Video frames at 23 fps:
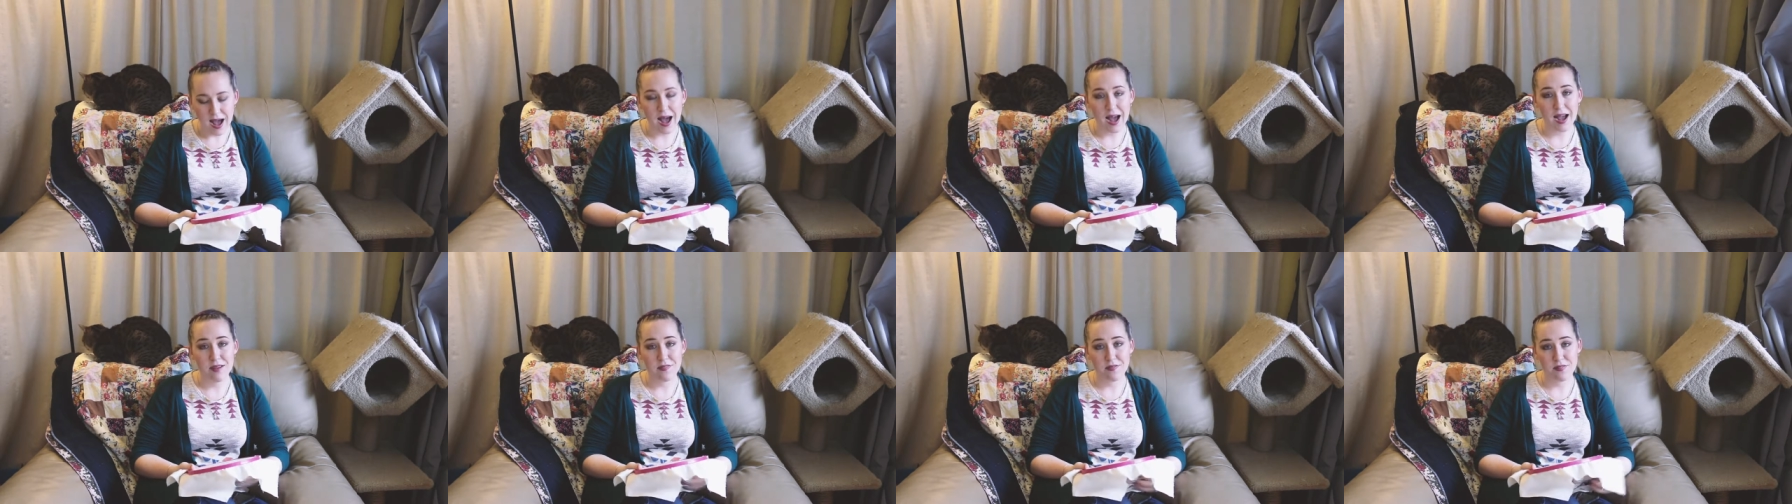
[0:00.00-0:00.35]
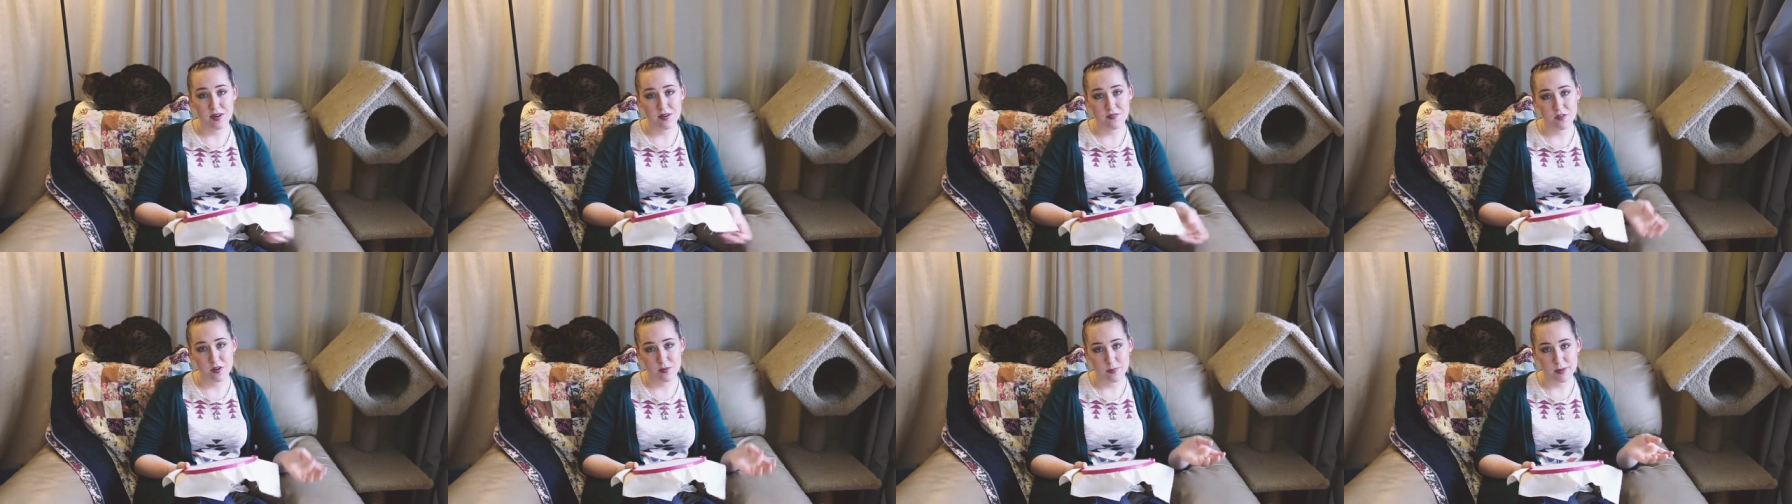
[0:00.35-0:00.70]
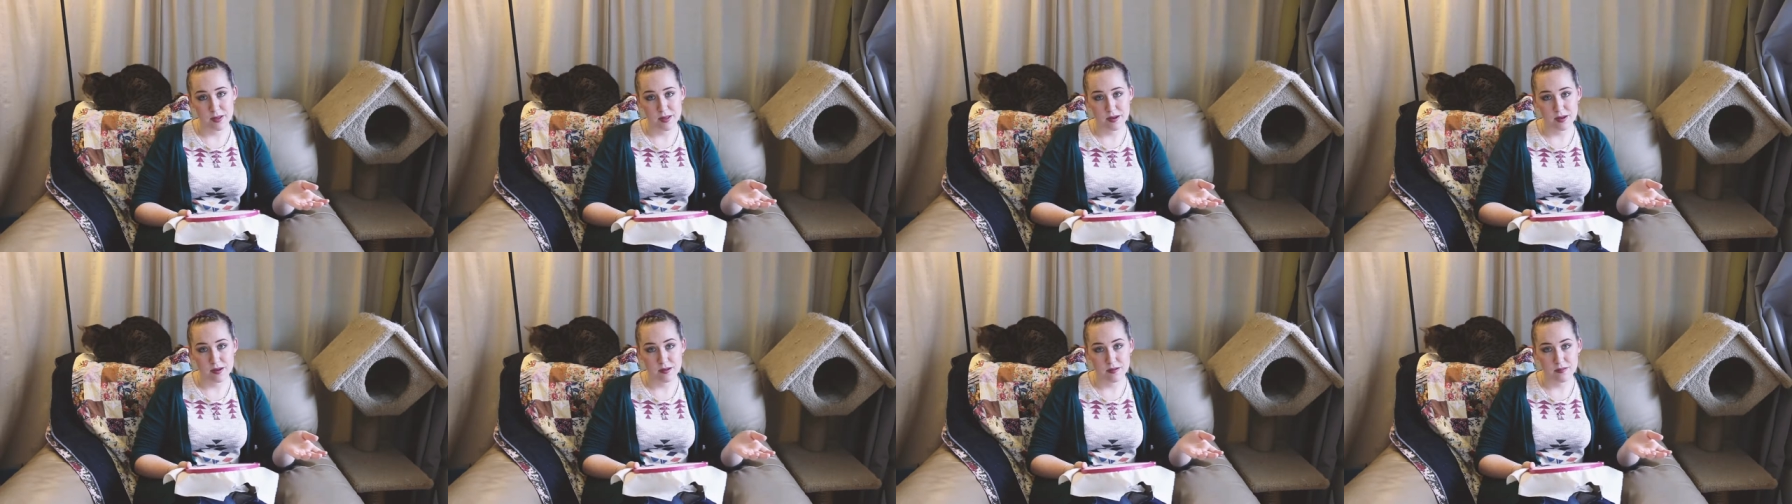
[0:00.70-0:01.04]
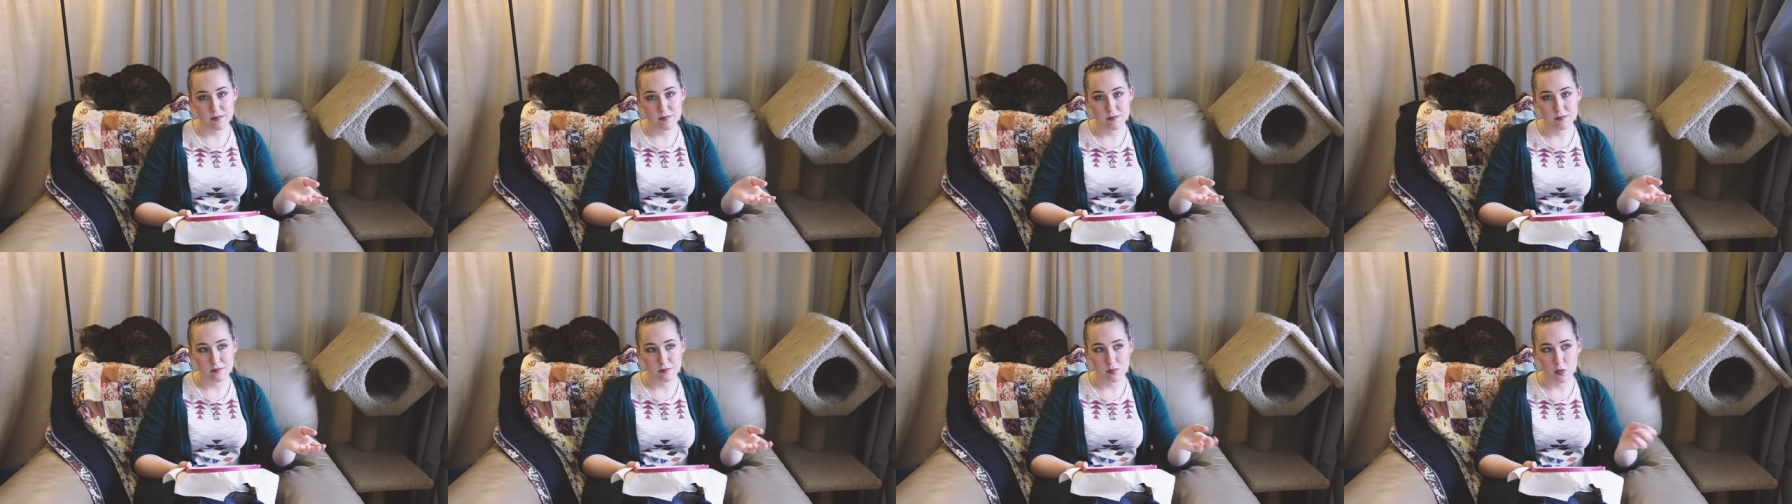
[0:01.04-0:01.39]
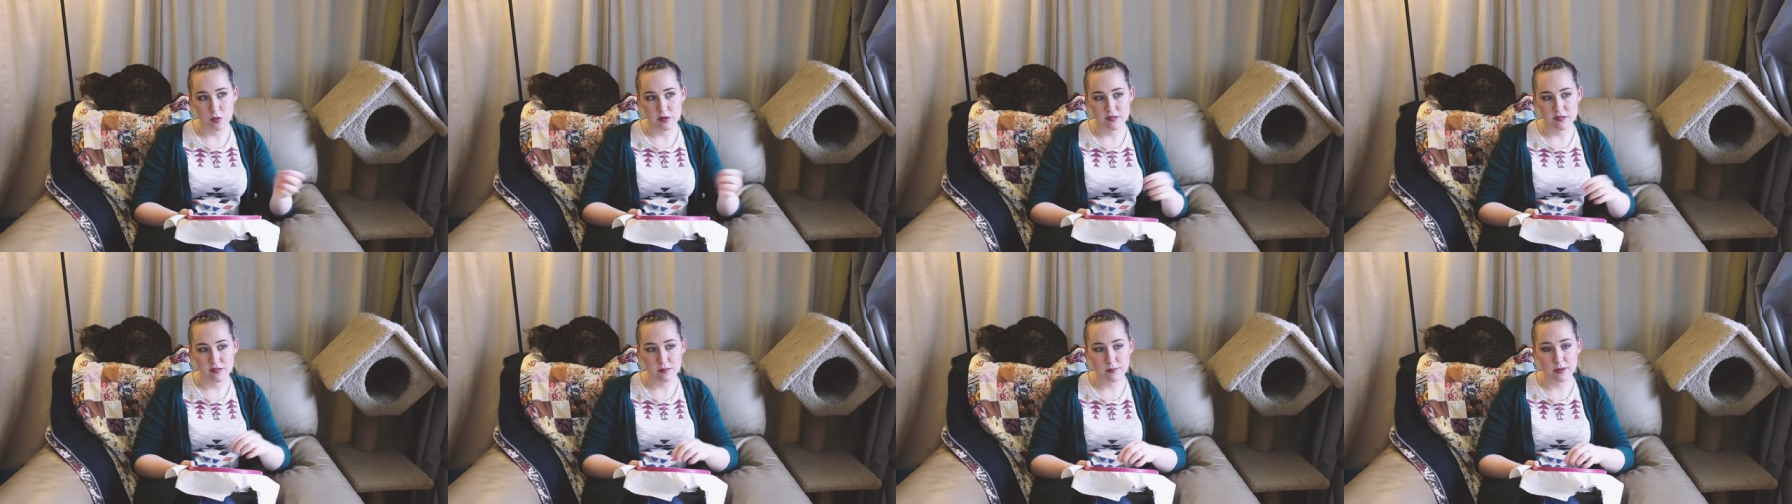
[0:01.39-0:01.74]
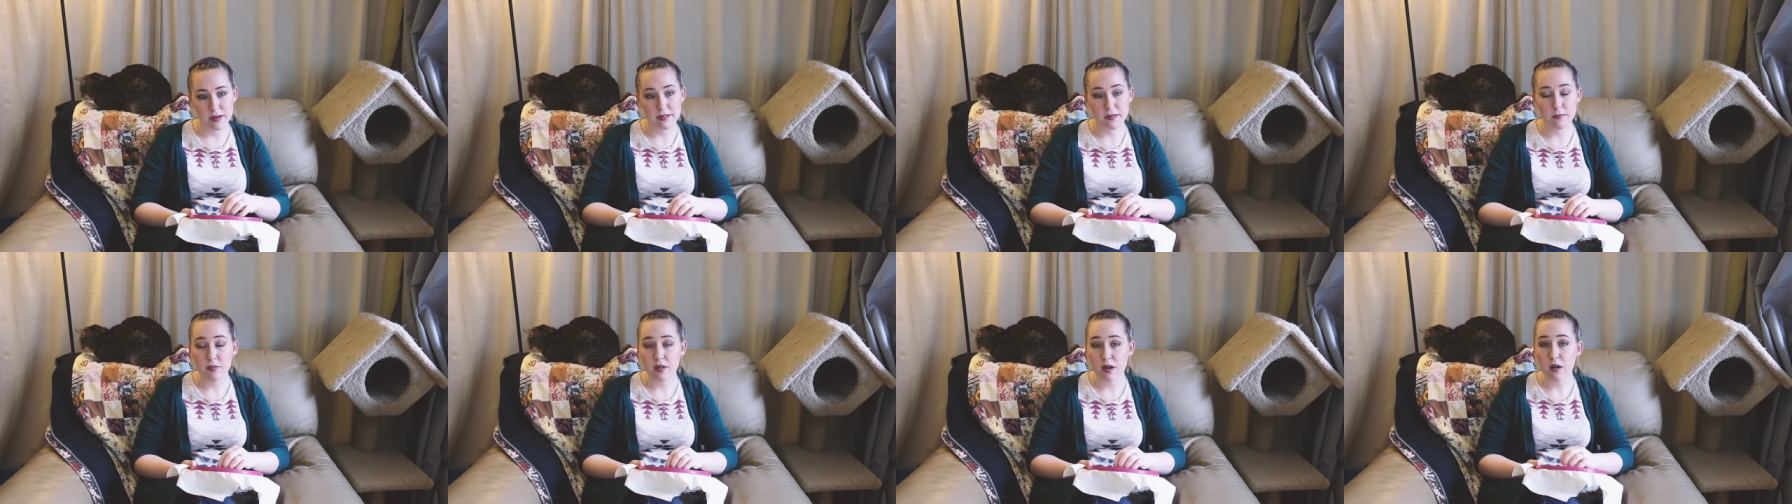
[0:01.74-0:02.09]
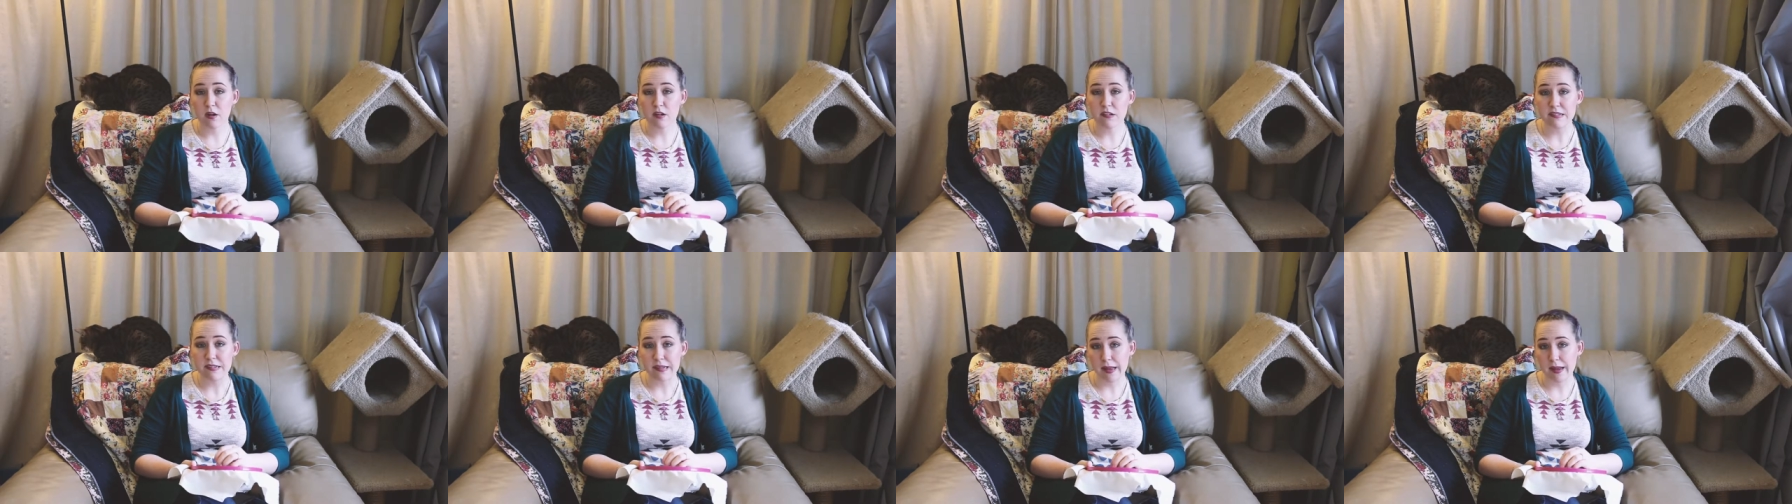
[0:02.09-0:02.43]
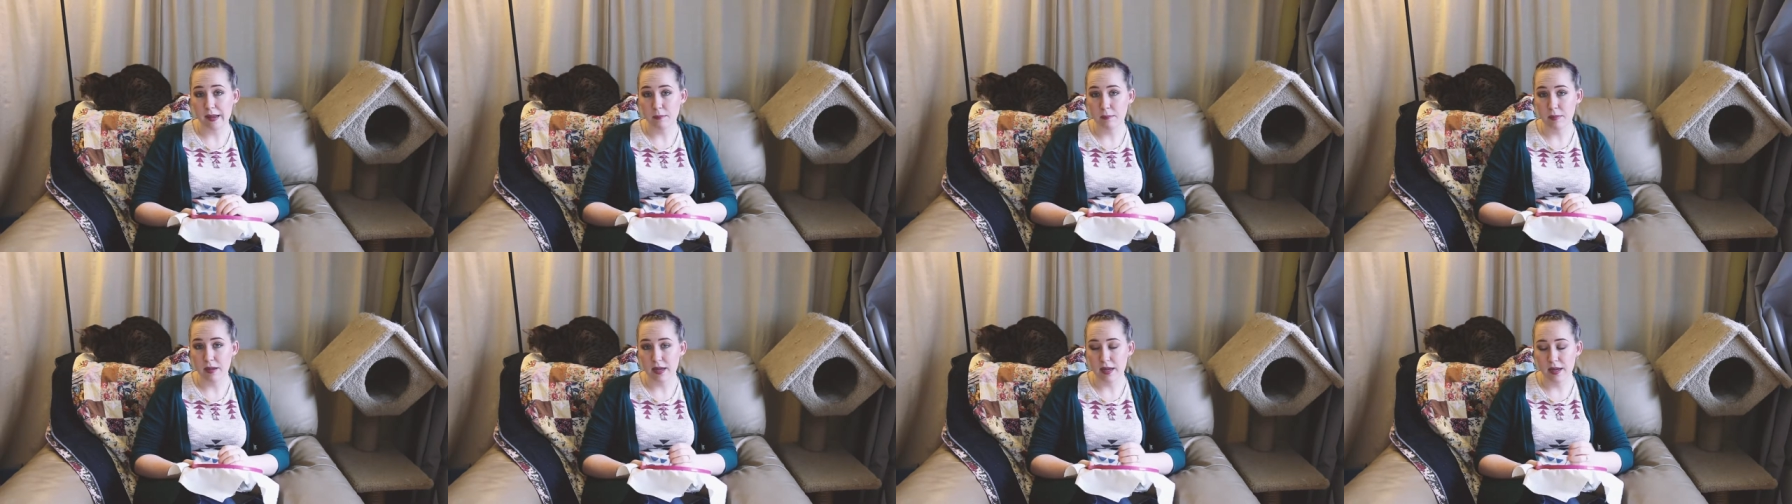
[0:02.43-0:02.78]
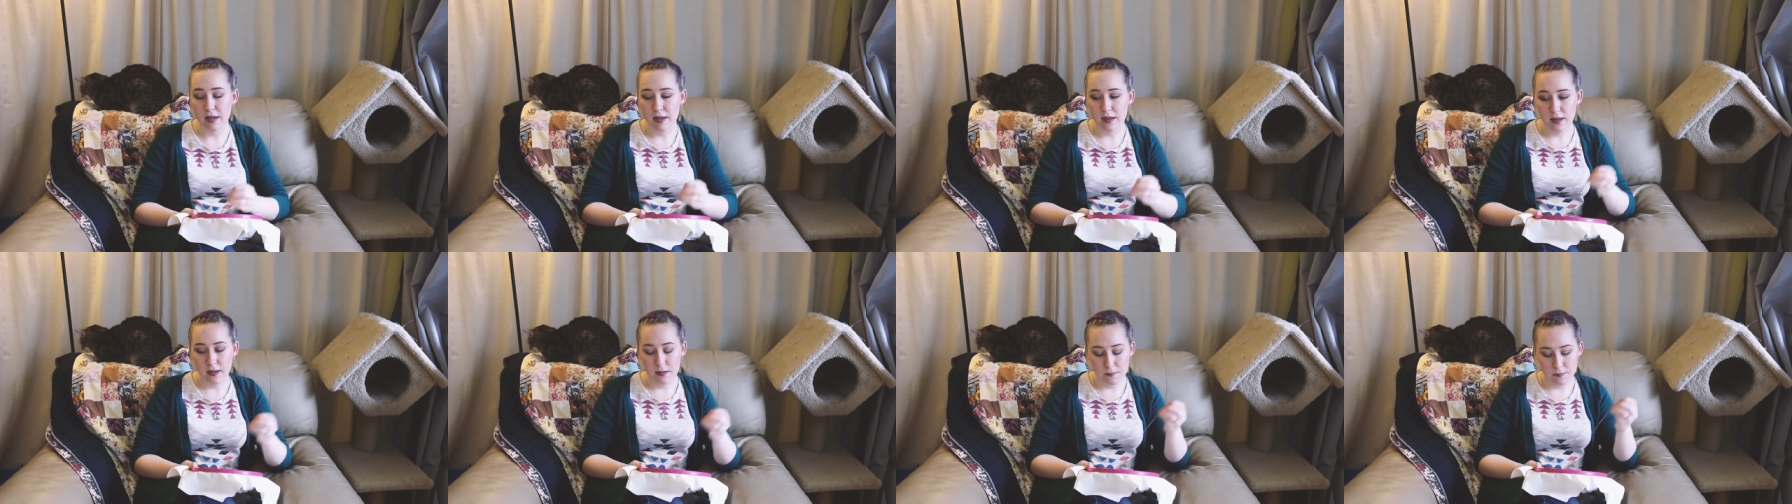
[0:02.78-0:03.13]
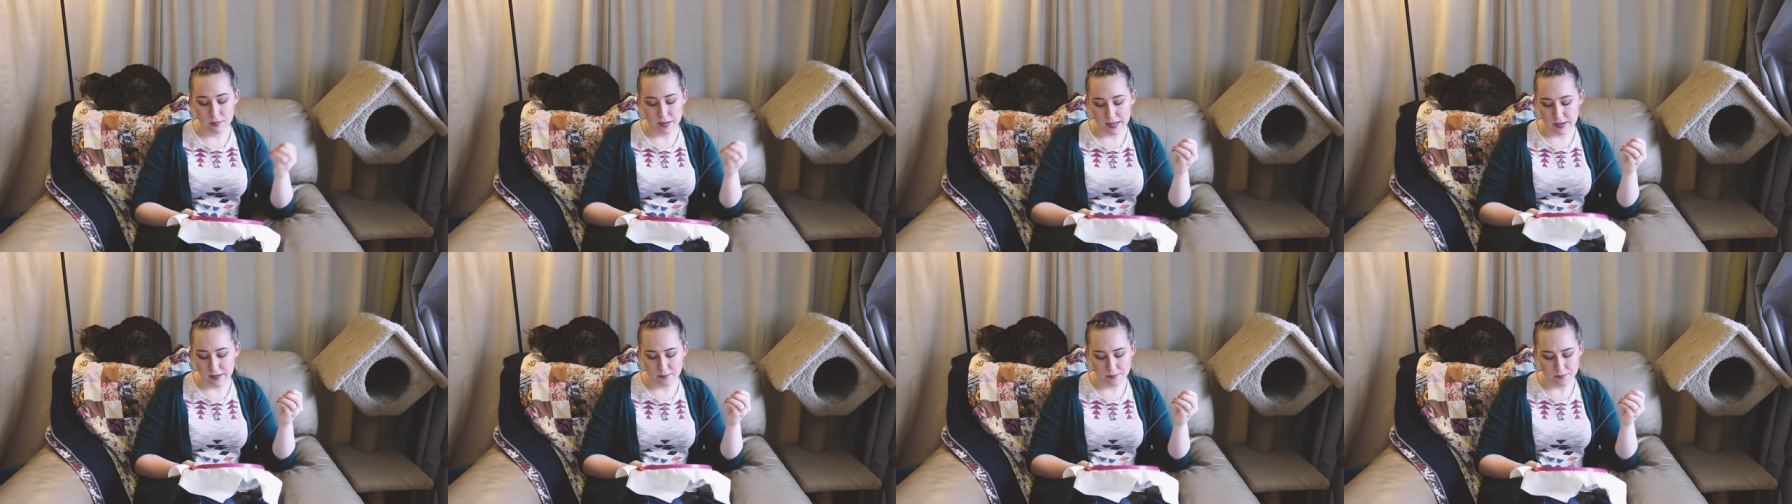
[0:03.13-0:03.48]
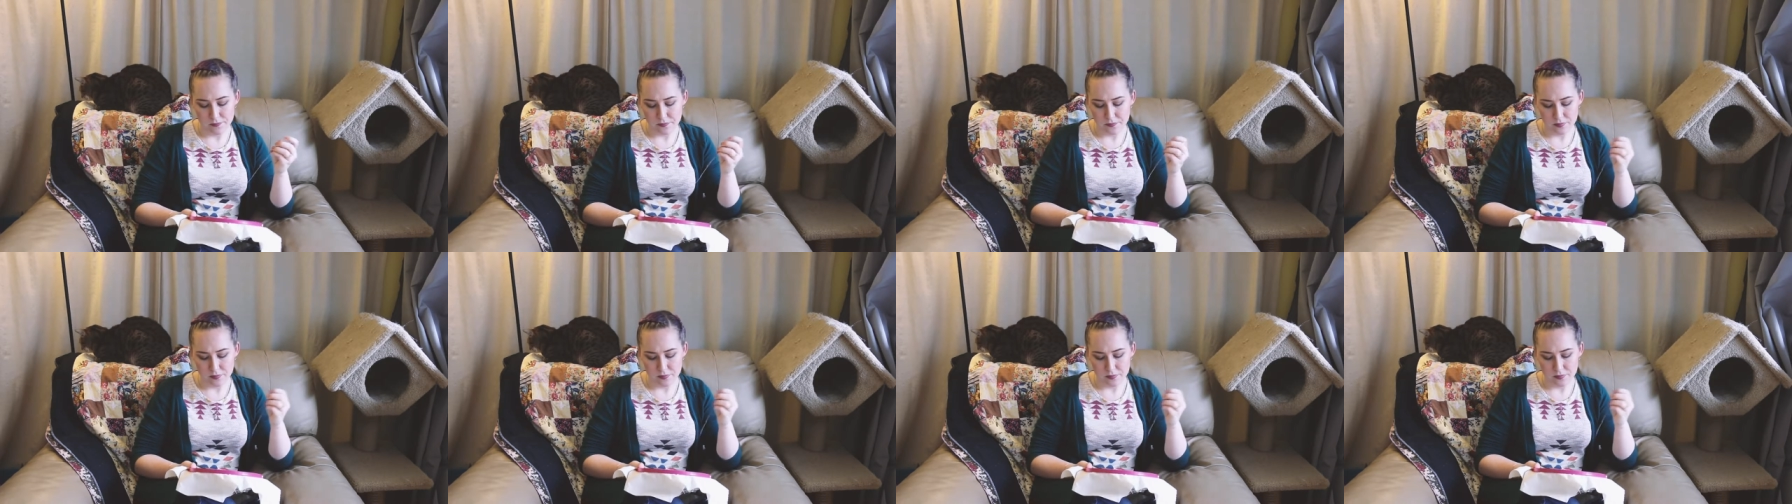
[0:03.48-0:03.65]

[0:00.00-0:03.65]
I've never been poisoned by them. They are slimy, but